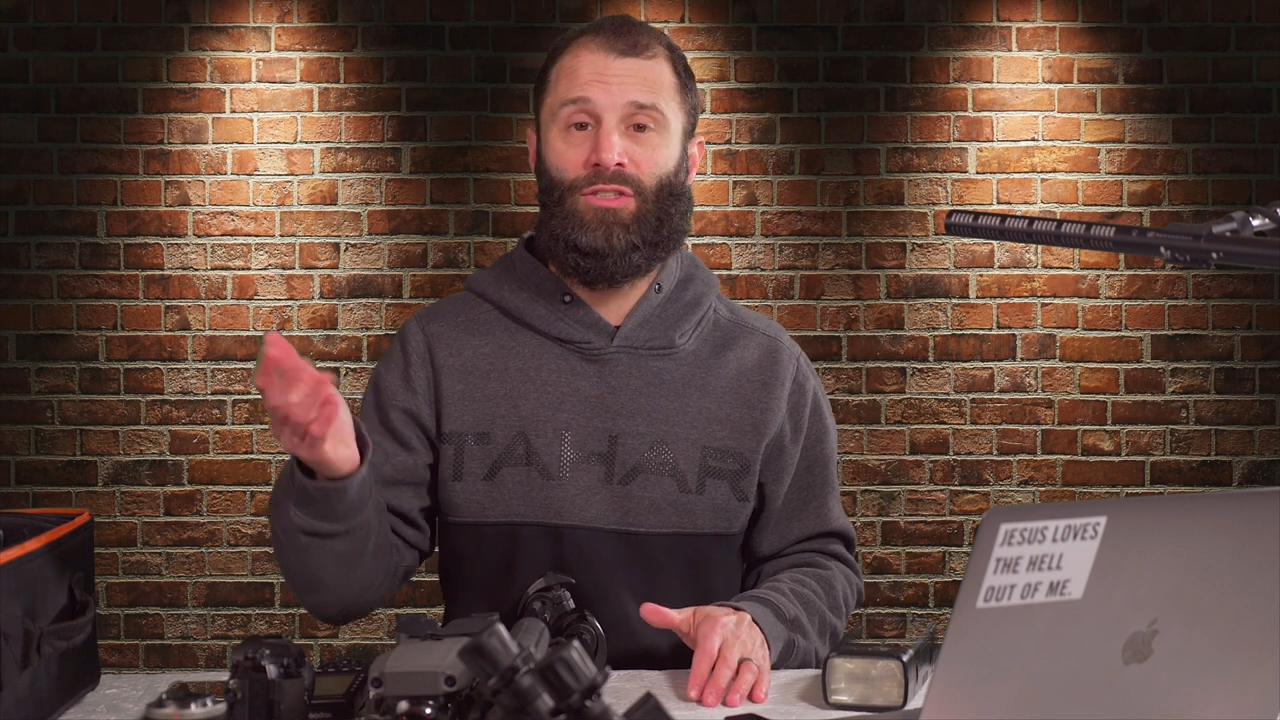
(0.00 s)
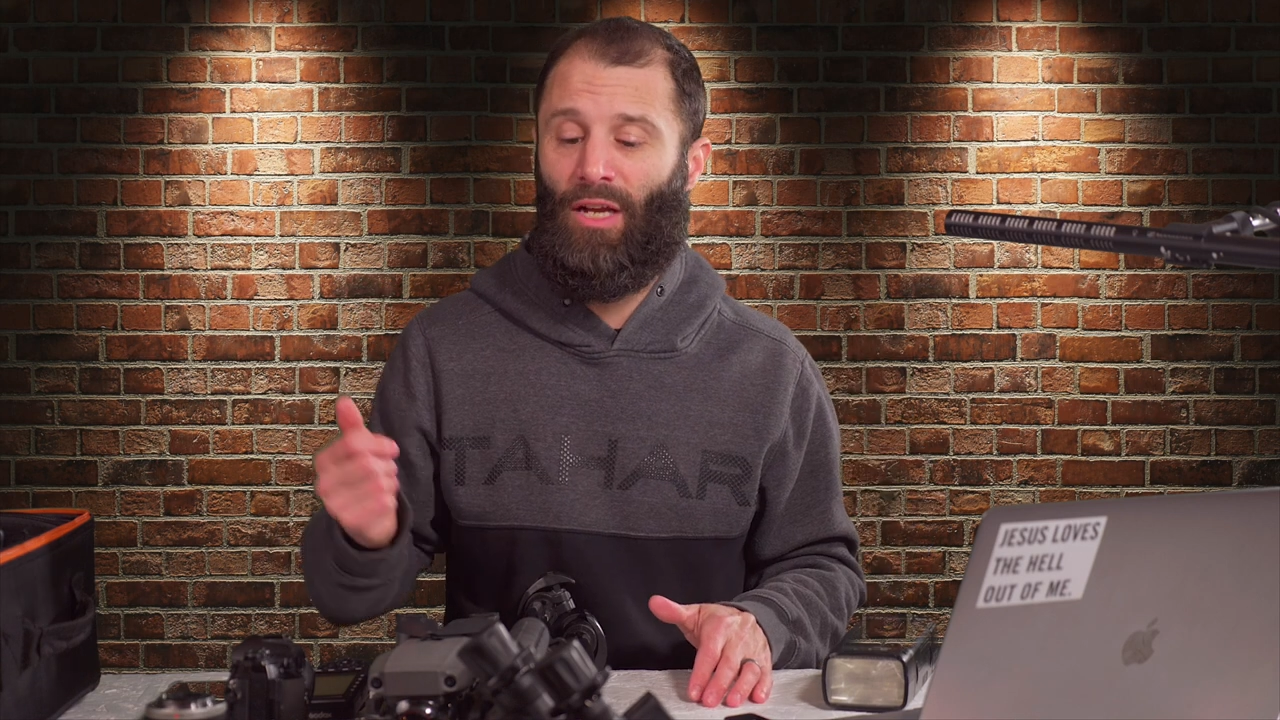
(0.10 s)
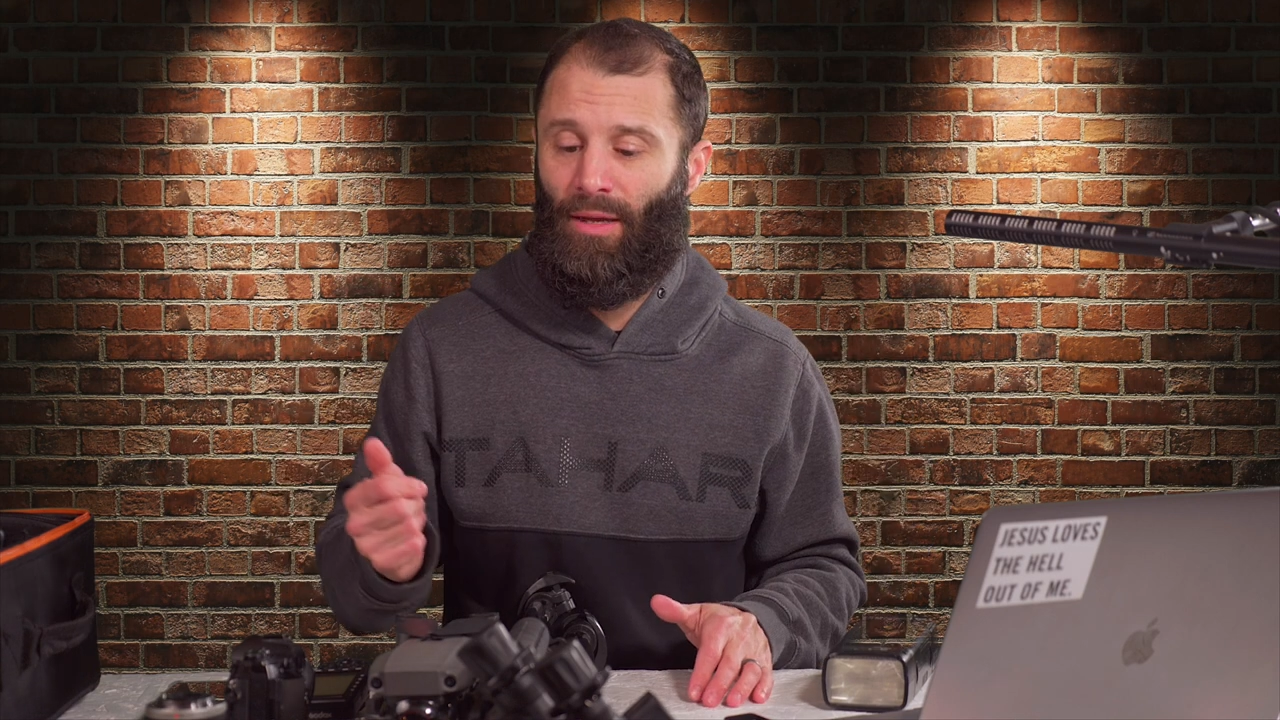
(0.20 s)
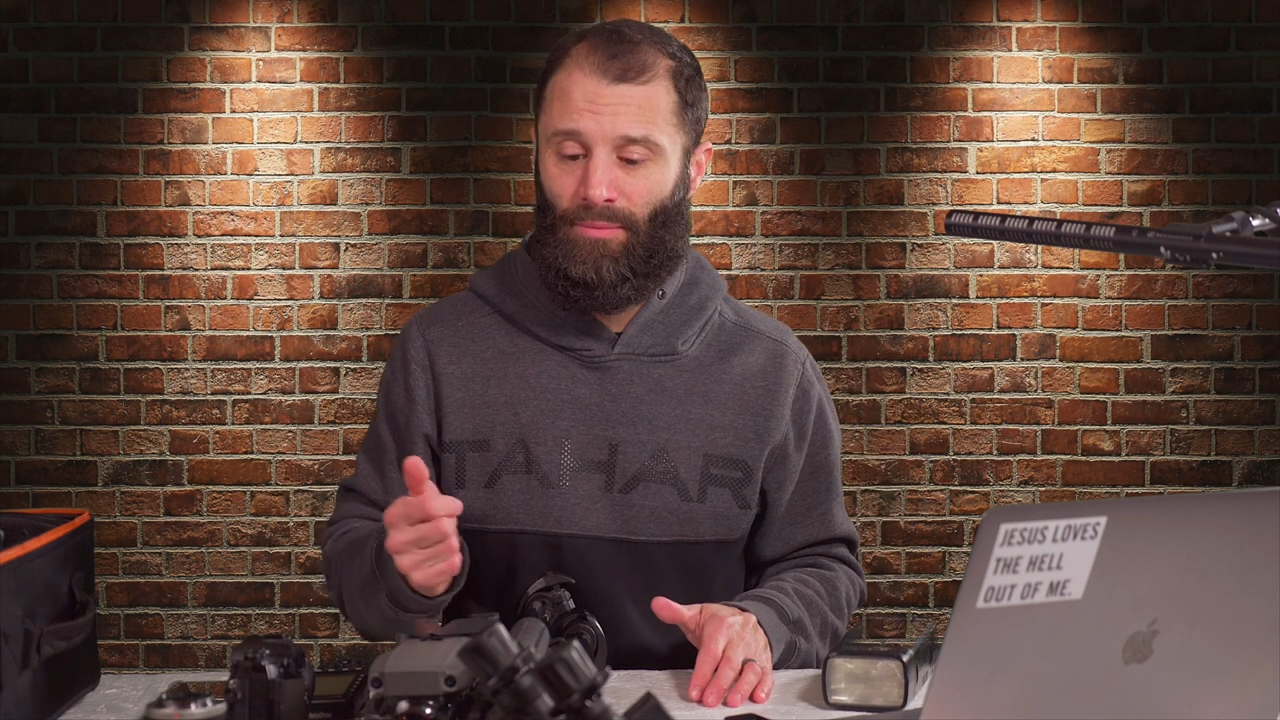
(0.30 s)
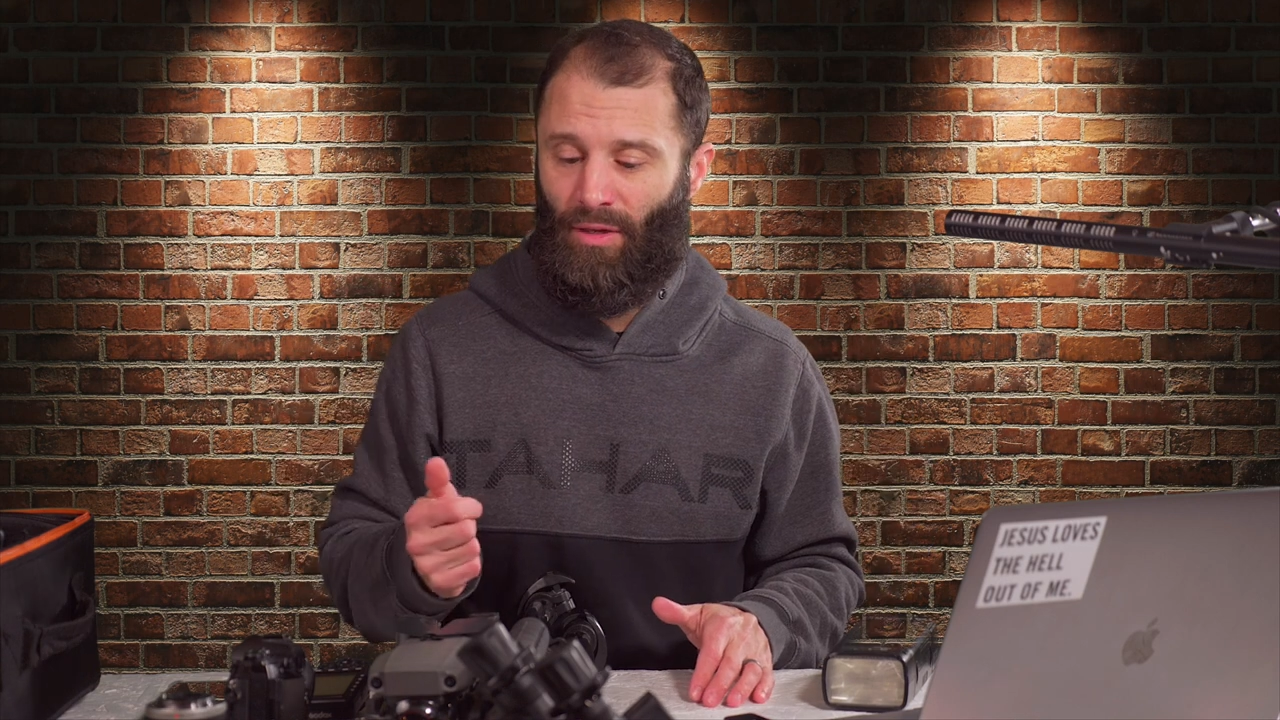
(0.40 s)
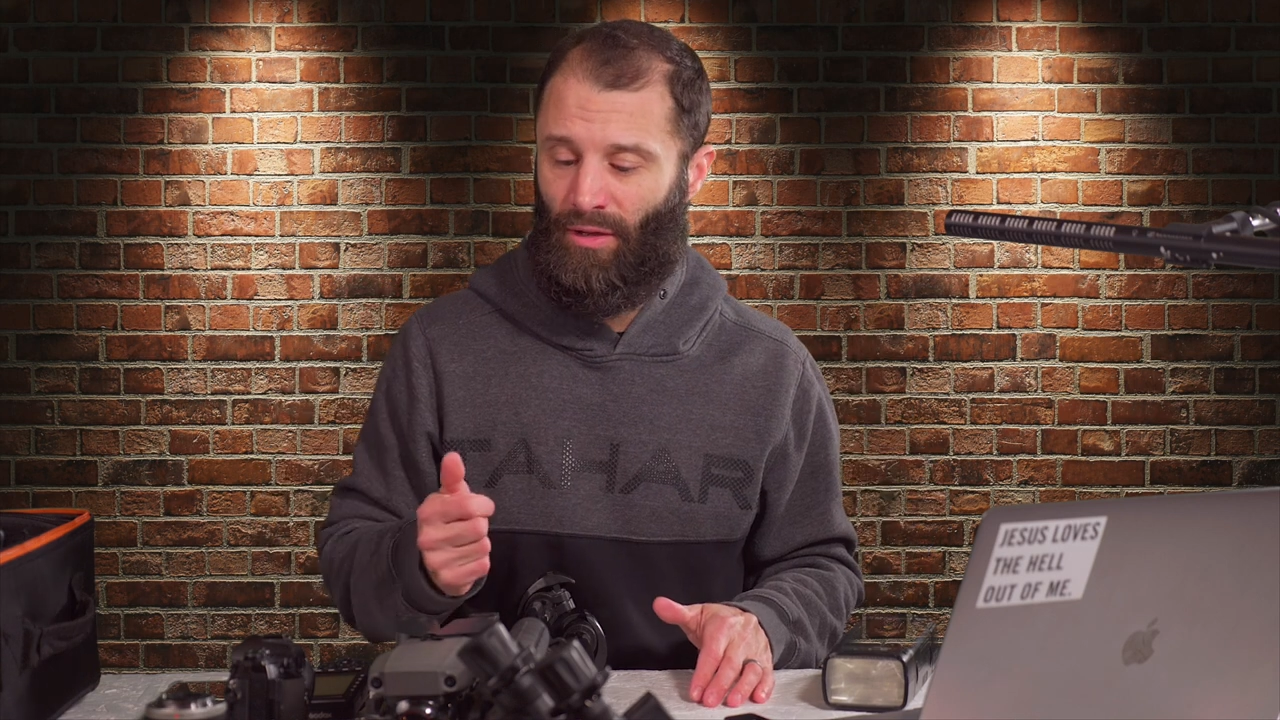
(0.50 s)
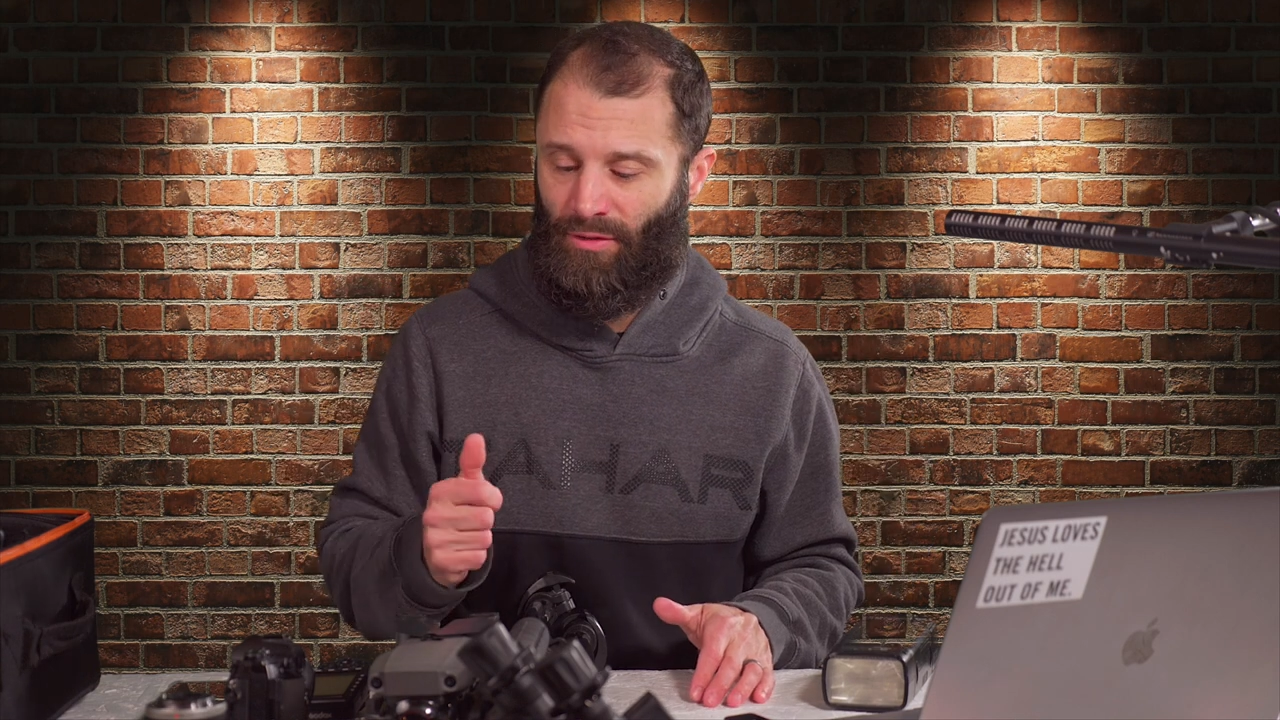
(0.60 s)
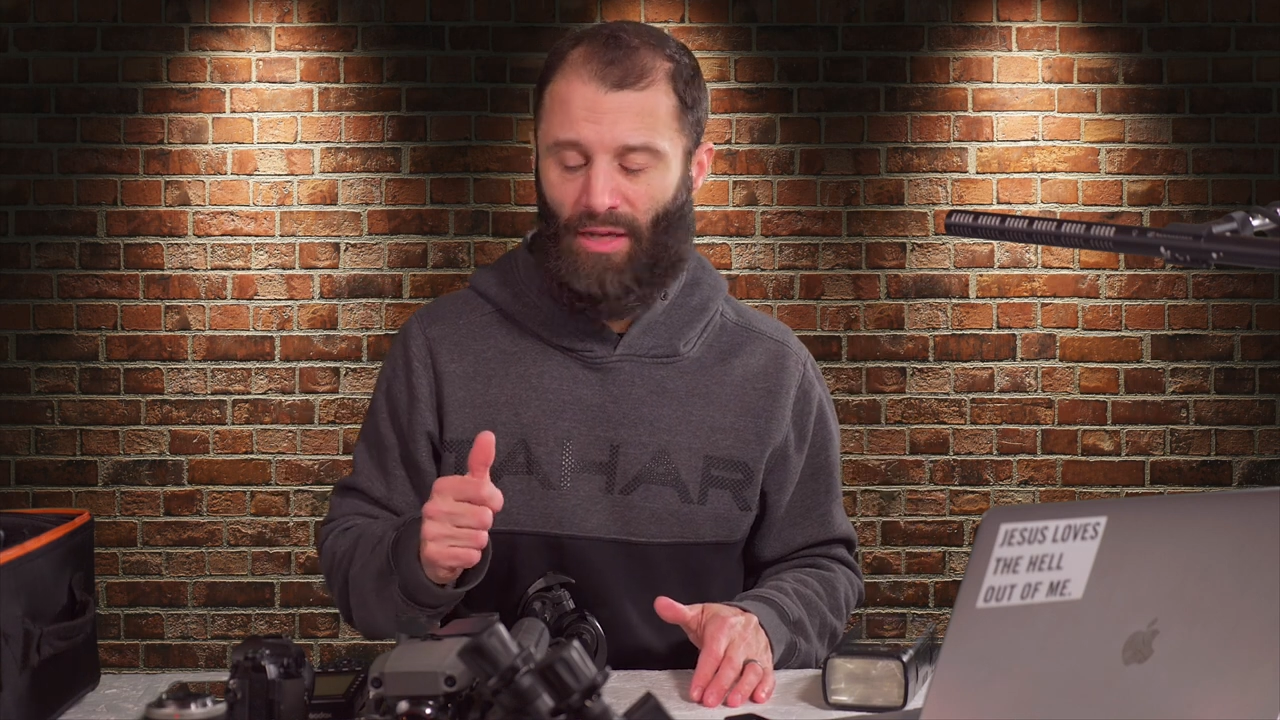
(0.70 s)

job the other